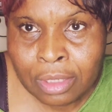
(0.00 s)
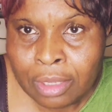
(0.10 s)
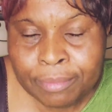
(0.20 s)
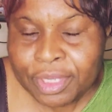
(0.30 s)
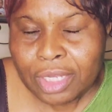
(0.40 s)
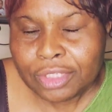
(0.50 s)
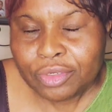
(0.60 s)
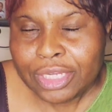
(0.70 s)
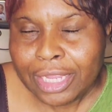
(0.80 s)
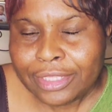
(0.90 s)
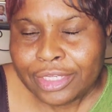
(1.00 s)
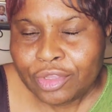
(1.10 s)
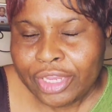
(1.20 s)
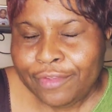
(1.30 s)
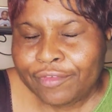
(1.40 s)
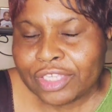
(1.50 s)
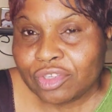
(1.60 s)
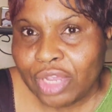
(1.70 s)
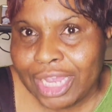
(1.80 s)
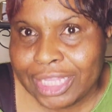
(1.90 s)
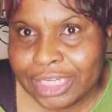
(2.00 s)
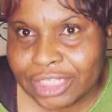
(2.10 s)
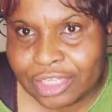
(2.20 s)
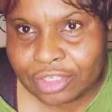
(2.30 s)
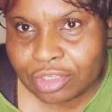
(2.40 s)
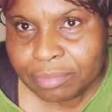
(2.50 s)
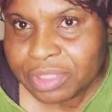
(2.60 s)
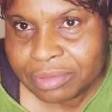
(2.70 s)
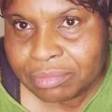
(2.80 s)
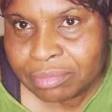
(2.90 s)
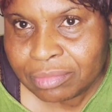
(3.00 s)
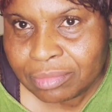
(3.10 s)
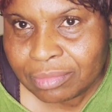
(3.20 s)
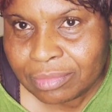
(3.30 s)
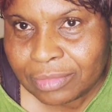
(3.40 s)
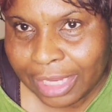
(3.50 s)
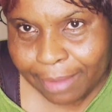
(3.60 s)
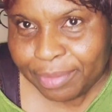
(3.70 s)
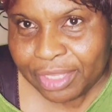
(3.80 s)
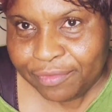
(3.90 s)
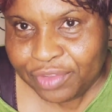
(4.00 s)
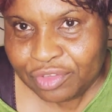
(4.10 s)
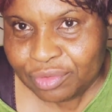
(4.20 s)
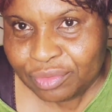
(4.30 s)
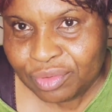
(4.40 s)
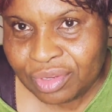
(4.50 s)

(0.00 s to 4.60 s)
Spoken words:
Because you can, you know, invest your energy in something that can benefit you.